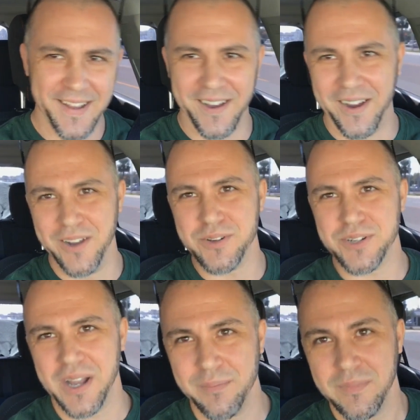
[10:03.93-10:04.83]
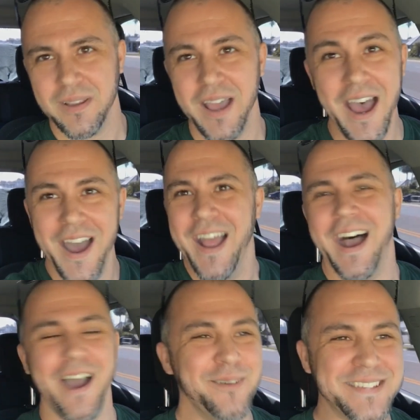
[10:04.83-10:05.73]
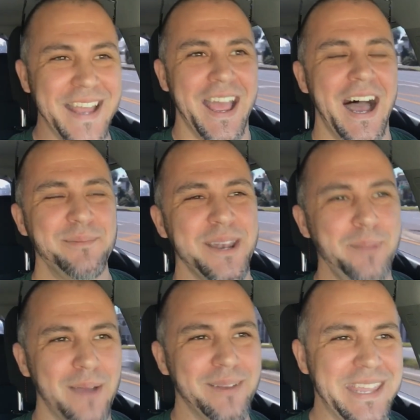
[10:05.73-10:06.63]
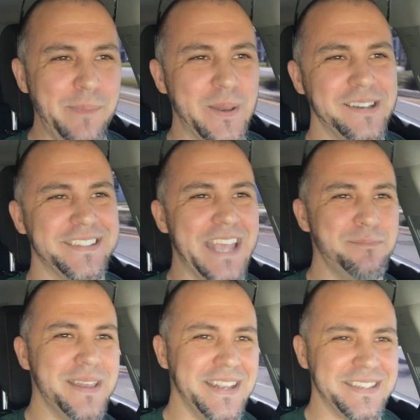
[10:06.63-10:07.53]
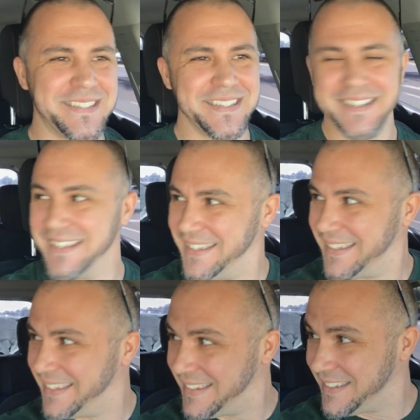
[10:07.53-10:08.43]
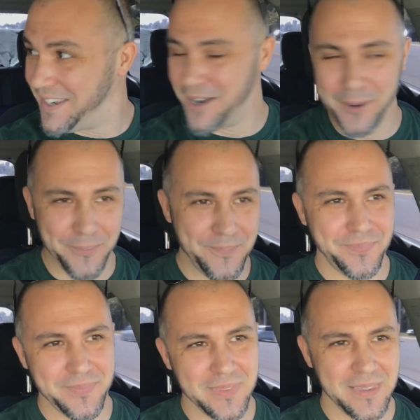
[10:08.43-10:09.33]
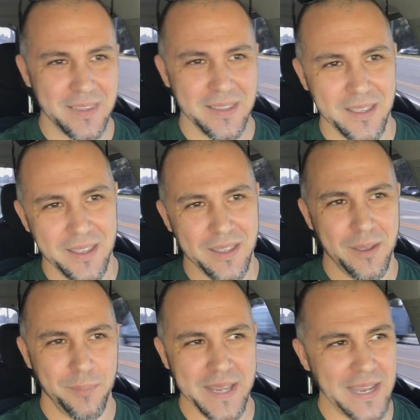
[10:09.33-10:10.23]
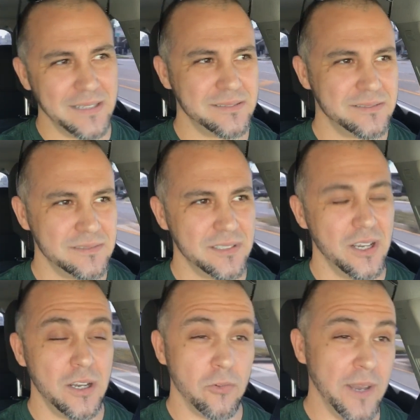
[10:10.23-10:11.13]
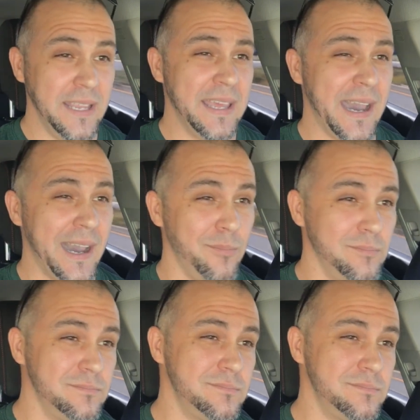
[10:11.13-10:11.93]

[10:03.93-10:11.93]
I was like, I'm going to be able to keep it under 10 minutes. Nope. But yeah, recap.